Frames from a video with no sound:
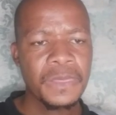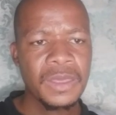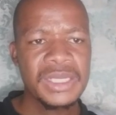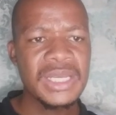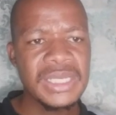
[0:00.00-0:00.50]

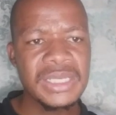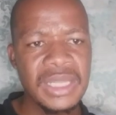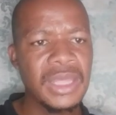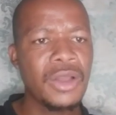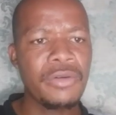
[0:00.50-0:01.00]
She doesn't
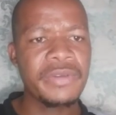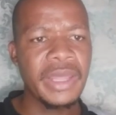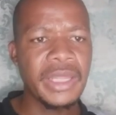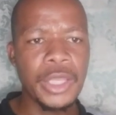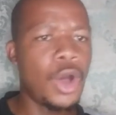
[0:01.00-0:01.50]
think of
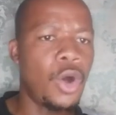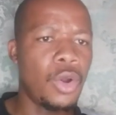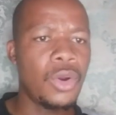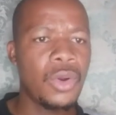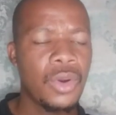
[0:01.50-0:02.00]
that at
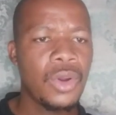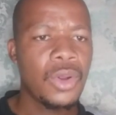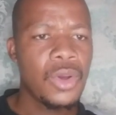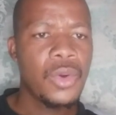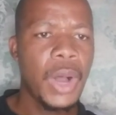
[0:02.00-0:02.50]
all.
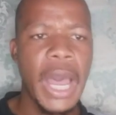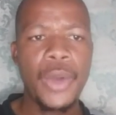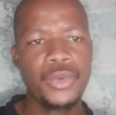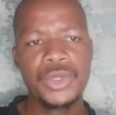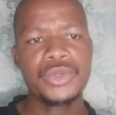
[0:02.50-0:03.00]
I
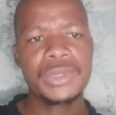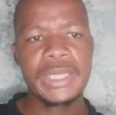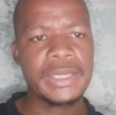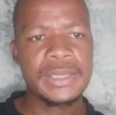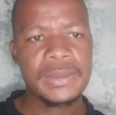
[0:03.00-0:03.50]
wouldn't do
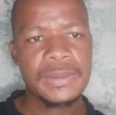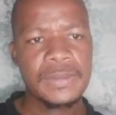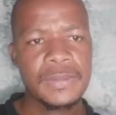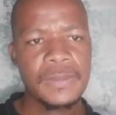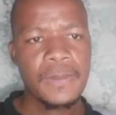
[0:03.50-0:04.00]
that.
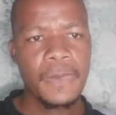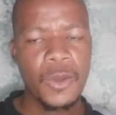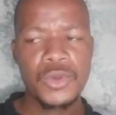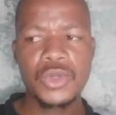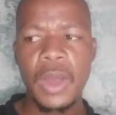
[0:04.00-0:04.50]

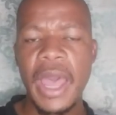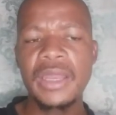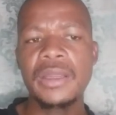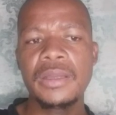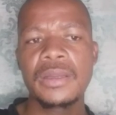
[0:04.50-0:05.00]
So I
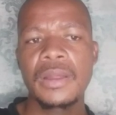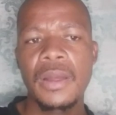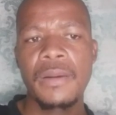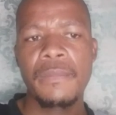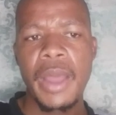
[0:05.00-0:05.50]
need
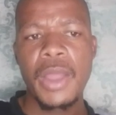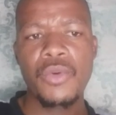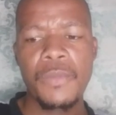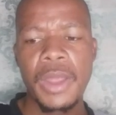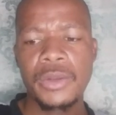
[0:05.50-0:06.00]
my
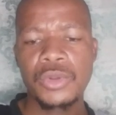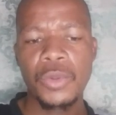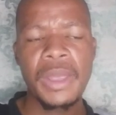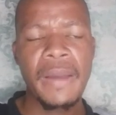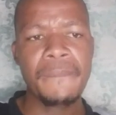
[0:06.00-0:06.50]
woman
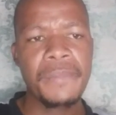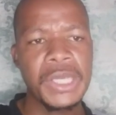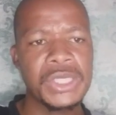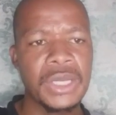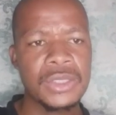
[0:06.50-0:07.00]
to be
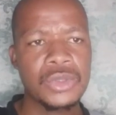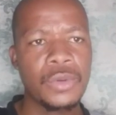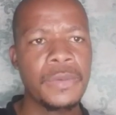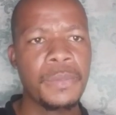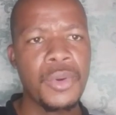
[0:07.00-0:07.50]
ambitious,
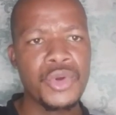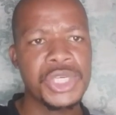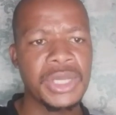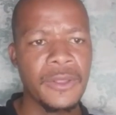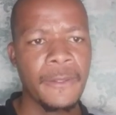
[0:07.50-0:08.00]
to be
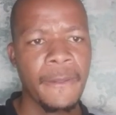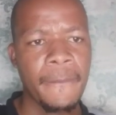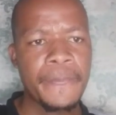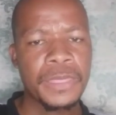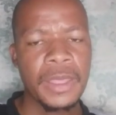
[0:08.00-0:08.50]
pushing,
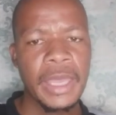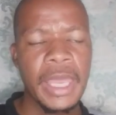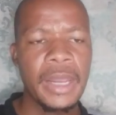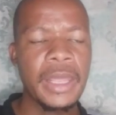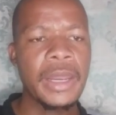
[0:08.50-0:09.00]

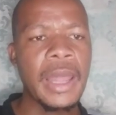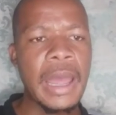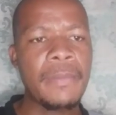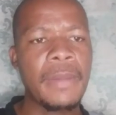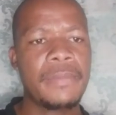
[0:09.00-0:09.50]
and then
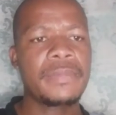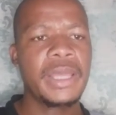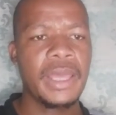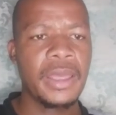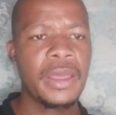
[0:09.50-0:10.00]
I'm
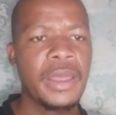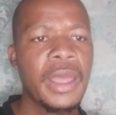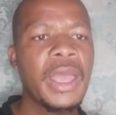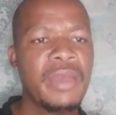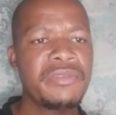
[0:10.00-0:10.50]
there
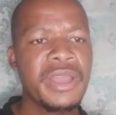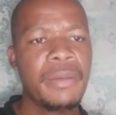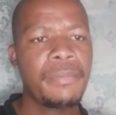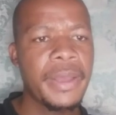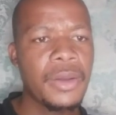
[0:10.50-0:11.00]
having
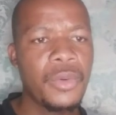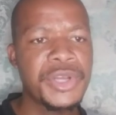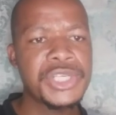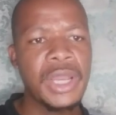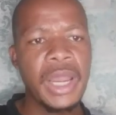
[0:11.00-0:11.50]
her back.
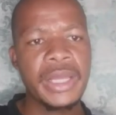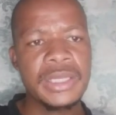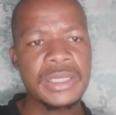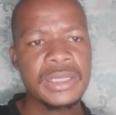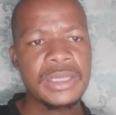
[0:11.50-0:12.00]
Where she
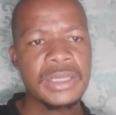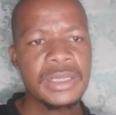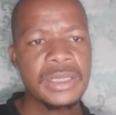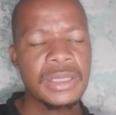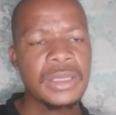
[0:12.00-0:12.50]
lacks,
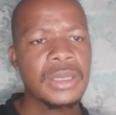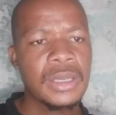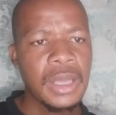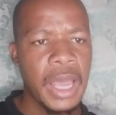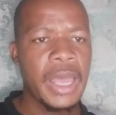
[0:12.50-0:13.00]

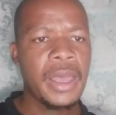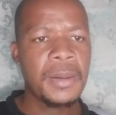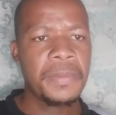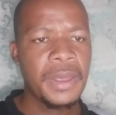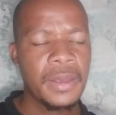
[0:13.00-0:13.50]
I
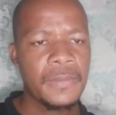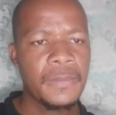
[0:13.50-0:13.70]
help her.